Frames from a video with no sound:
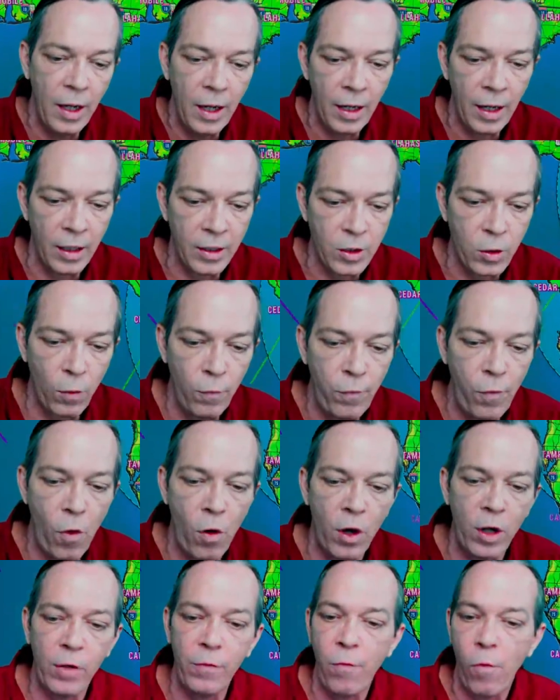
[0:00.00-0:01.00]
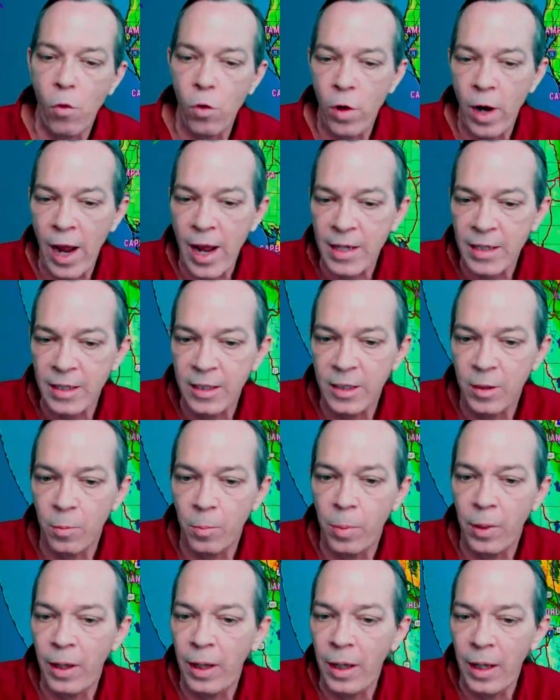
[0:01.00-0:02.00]
Now, so far it's forecasted to
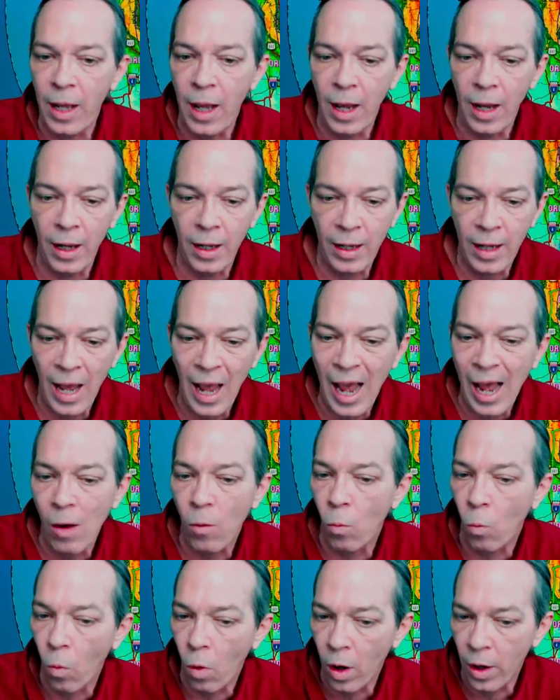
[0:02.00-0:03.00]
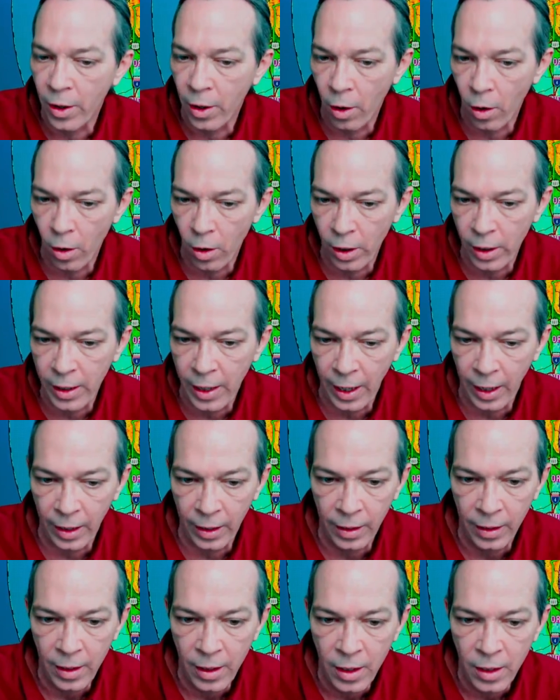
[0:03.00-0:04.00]
be a Cat 1
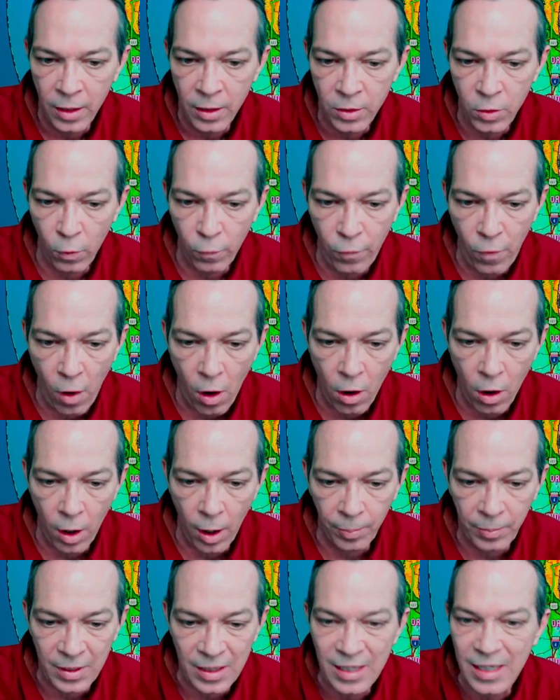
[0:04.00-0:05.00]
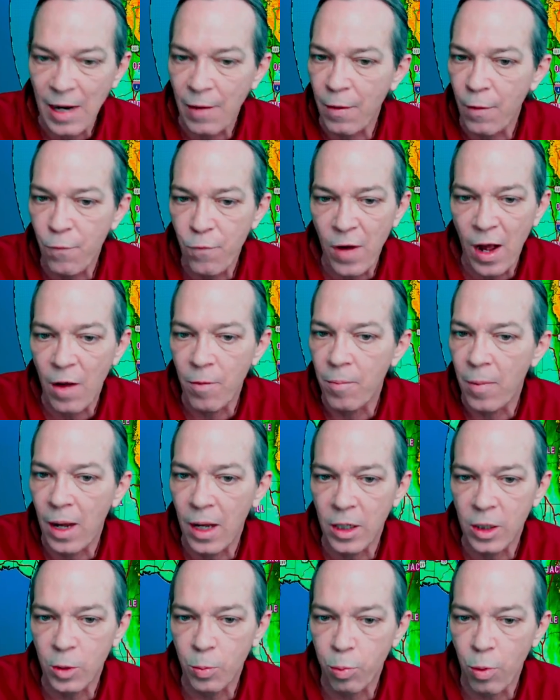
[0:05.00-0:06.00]
hurricane. So far, up to 75
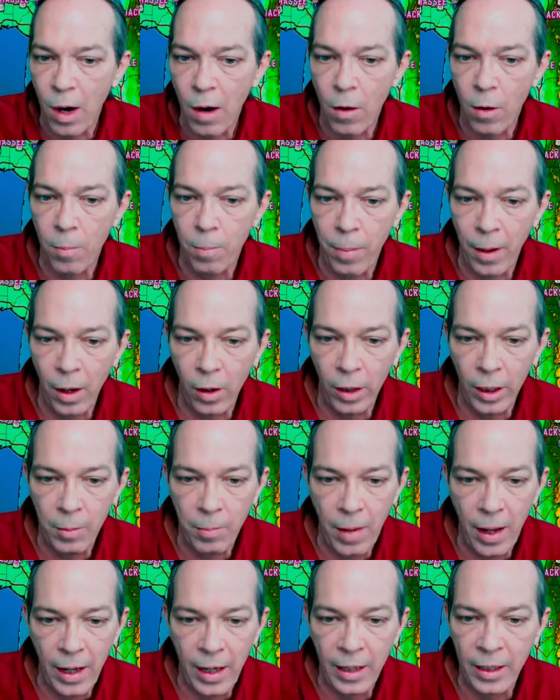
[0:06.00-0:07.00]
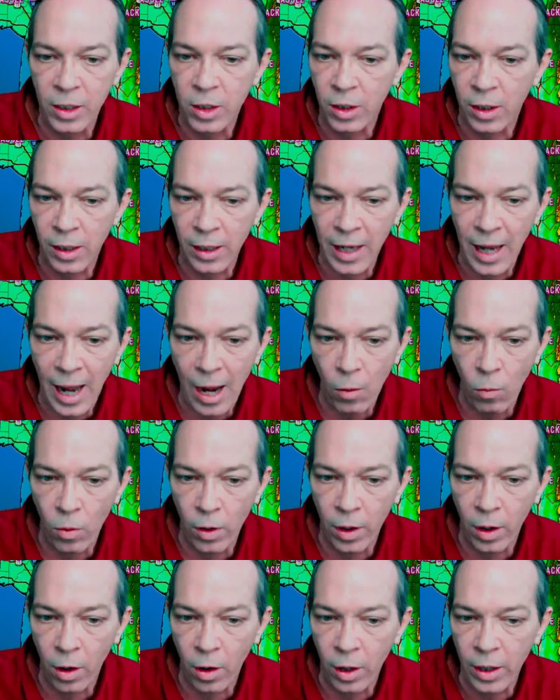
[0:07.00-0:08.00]
miles per hour, barely making to a Cat
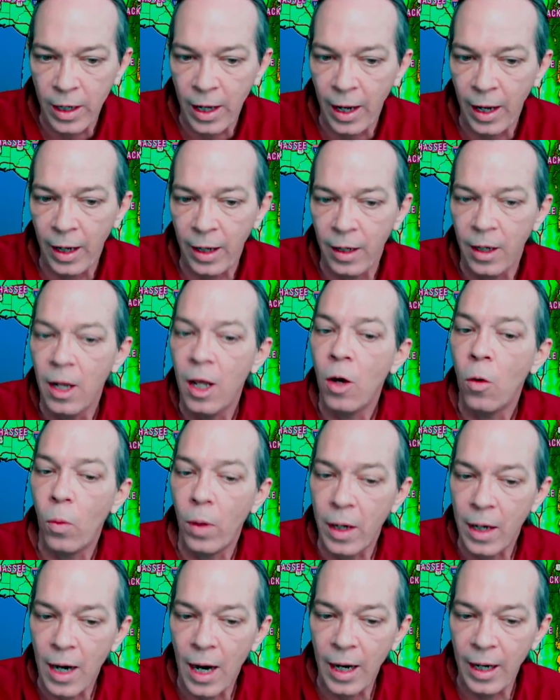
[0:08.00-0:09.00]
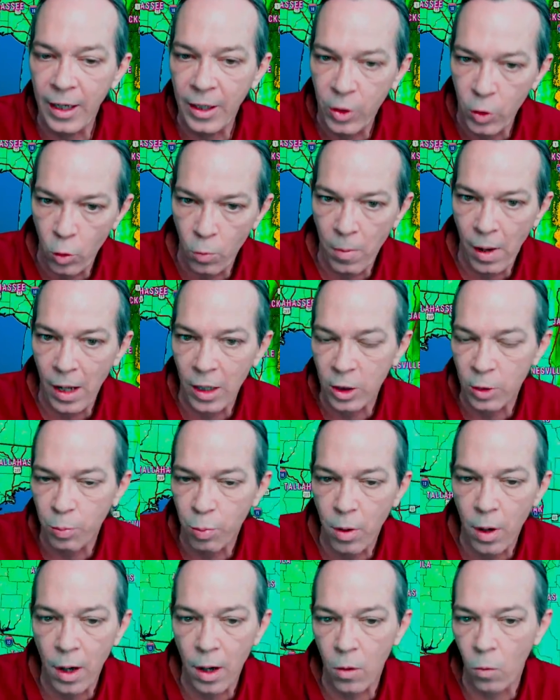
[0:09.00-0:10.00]
1 hurricane with 92 miles
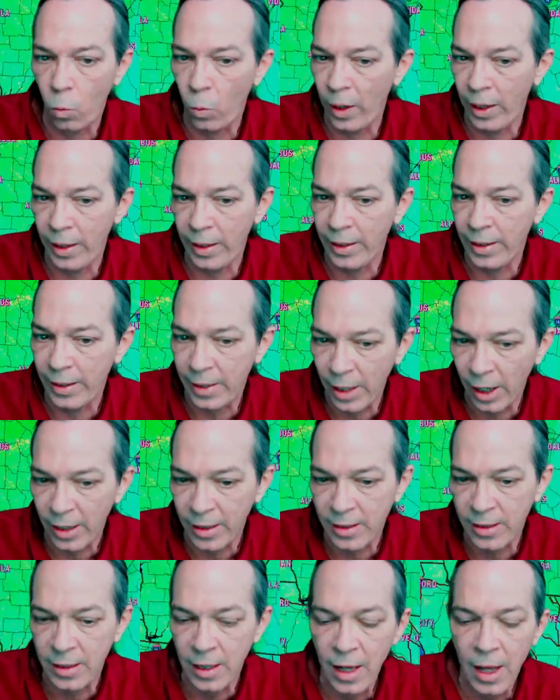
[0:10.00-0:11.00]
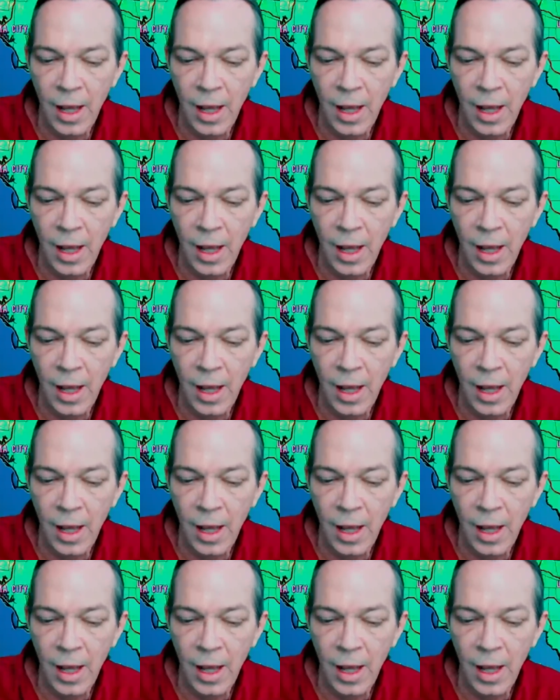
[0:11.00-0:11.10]
per hour wind gusts.